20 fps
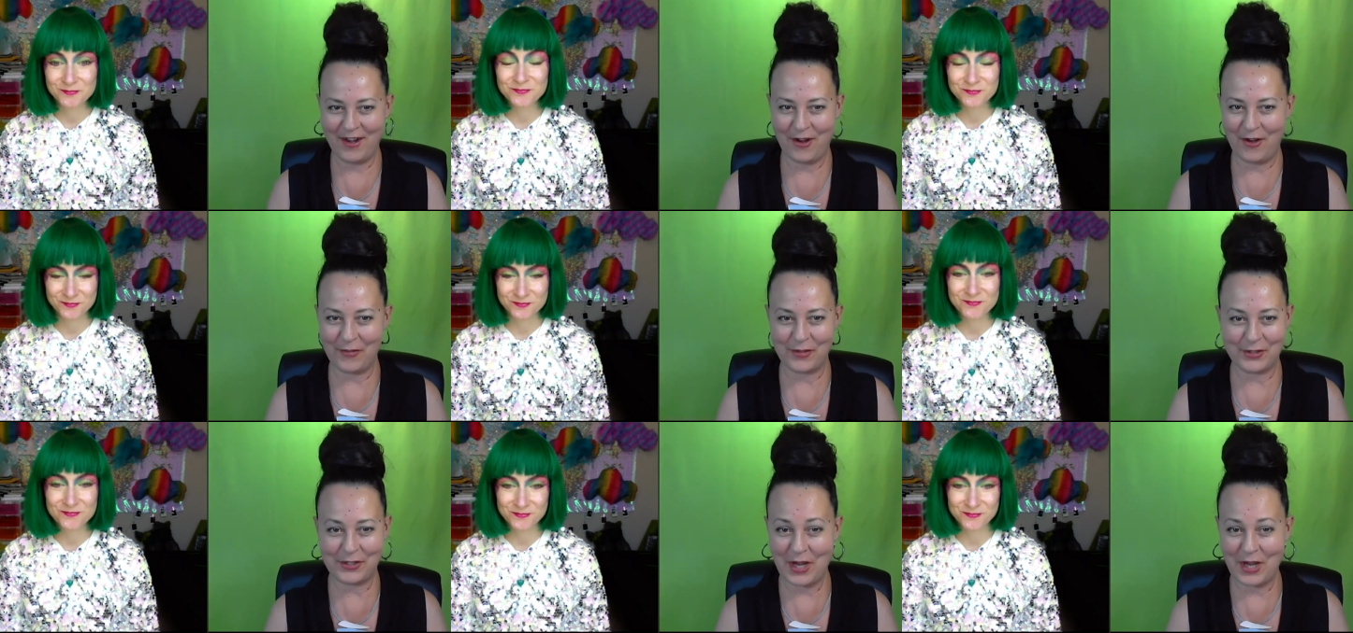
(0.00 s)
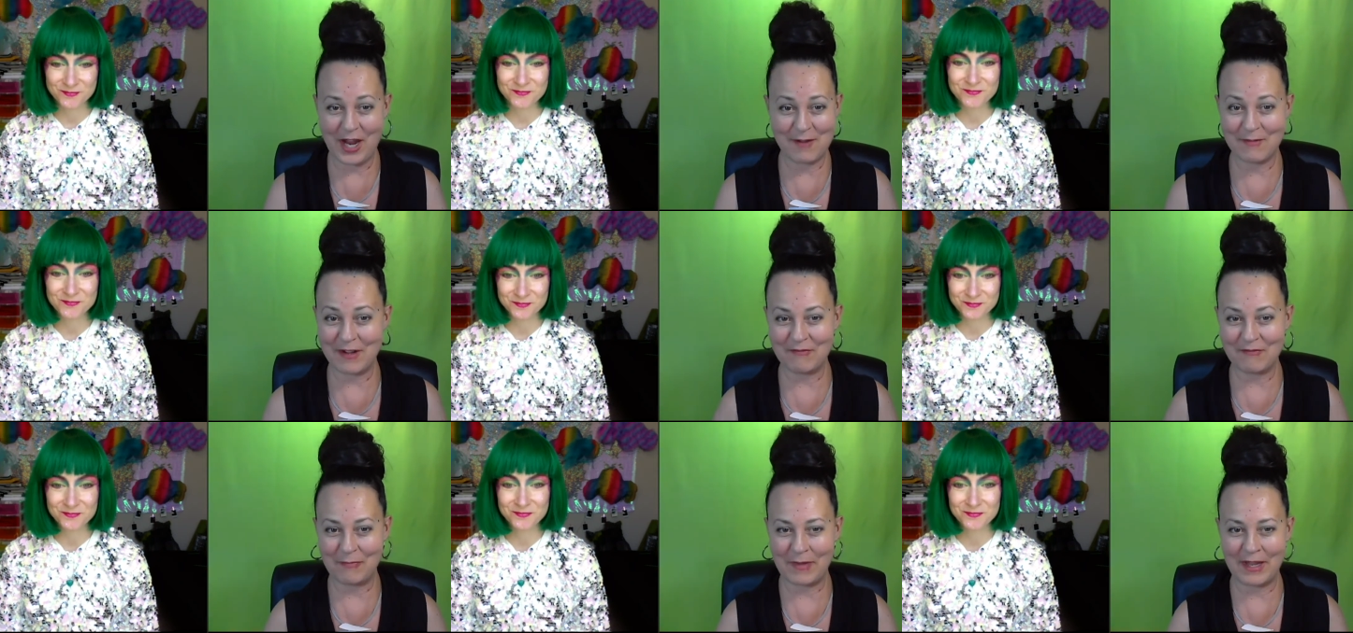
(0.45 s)
Speaker 1: in all the
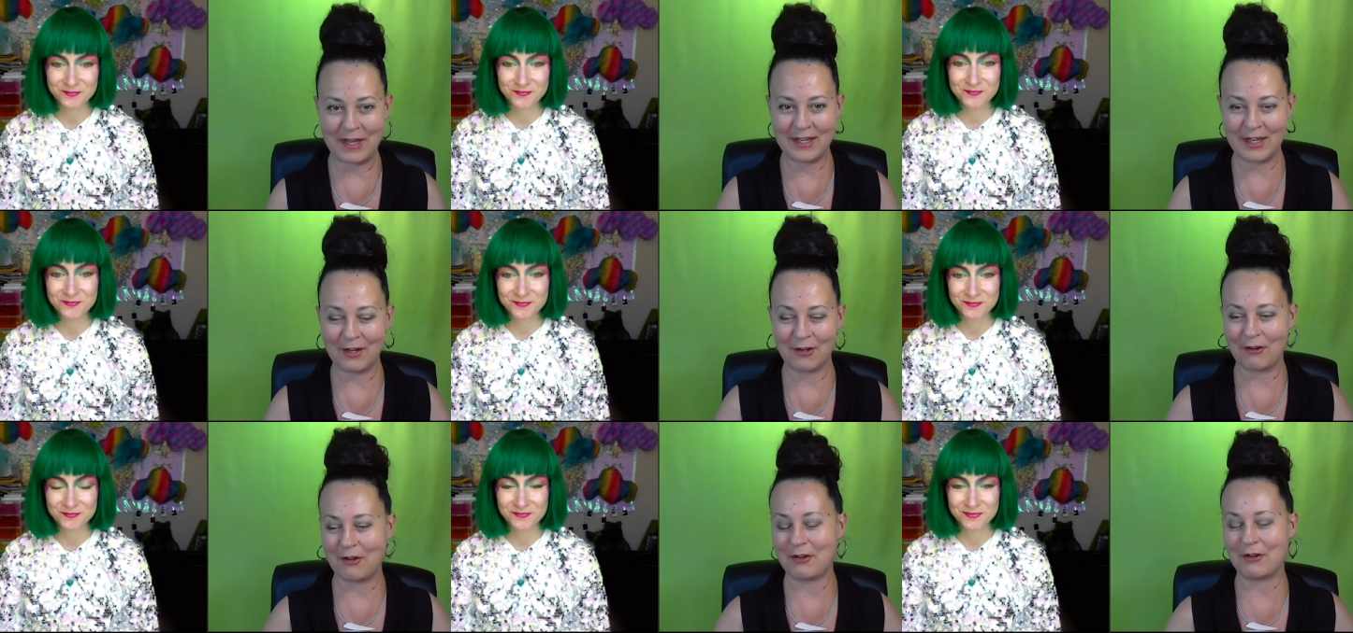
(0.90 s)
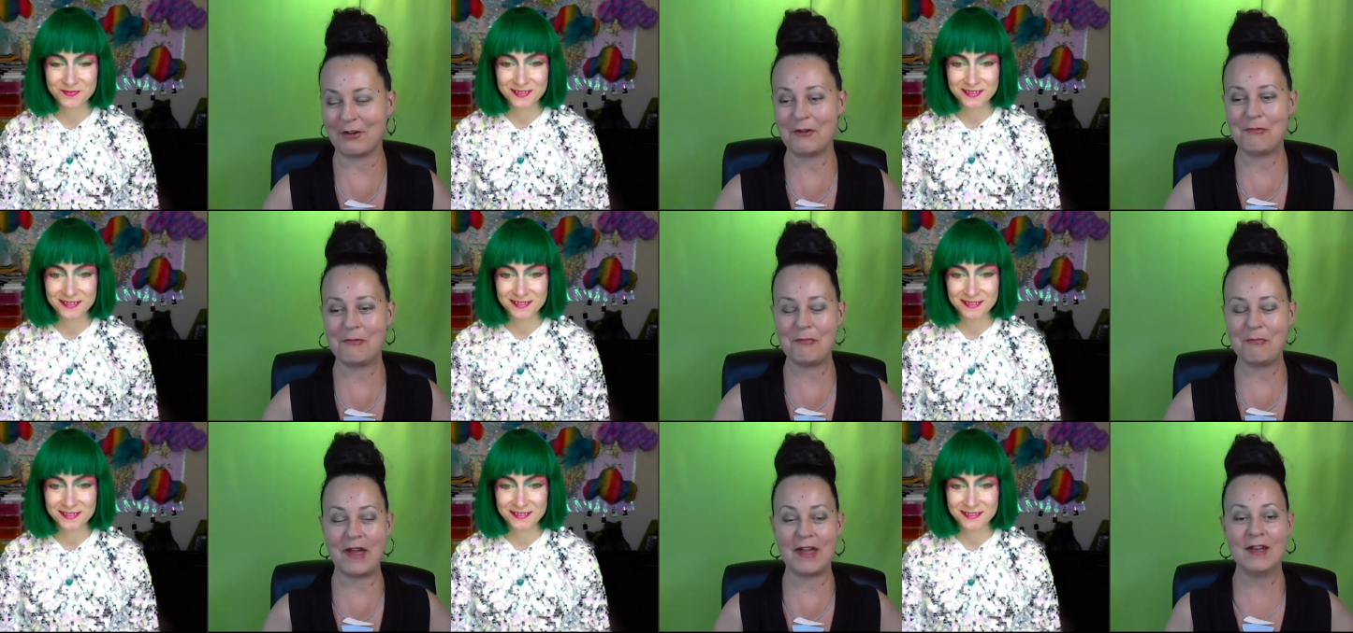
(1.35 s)
time I've been here on
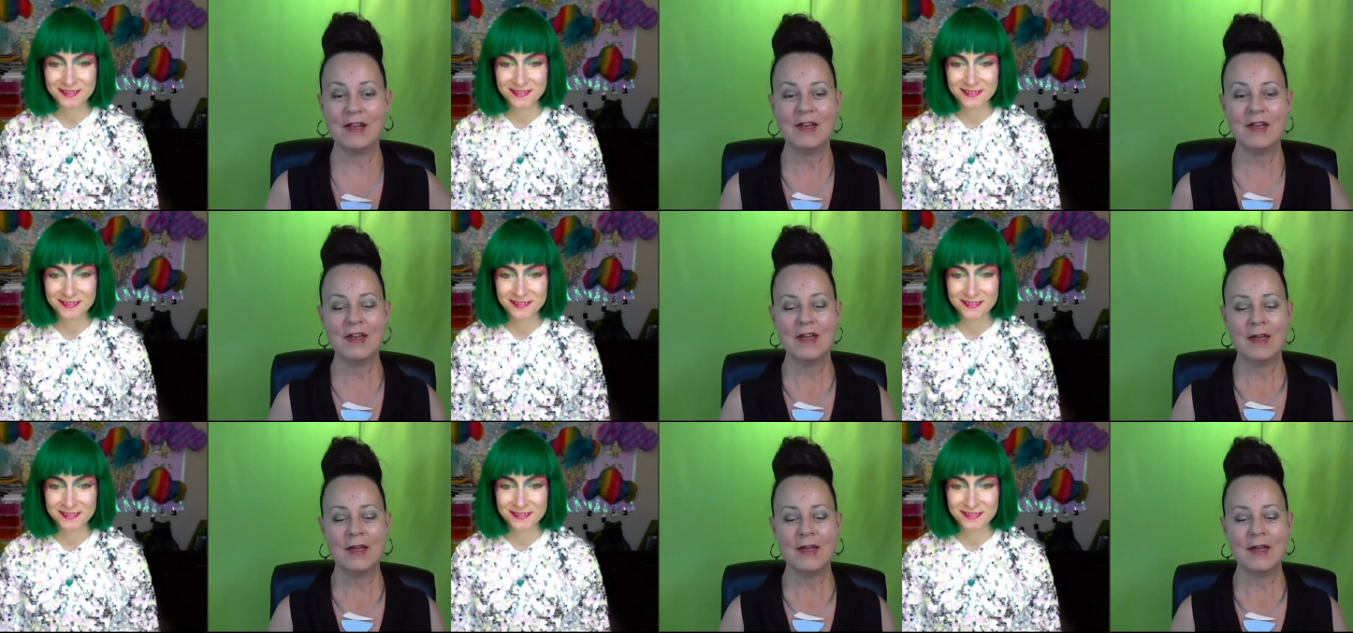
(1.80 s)
earth, but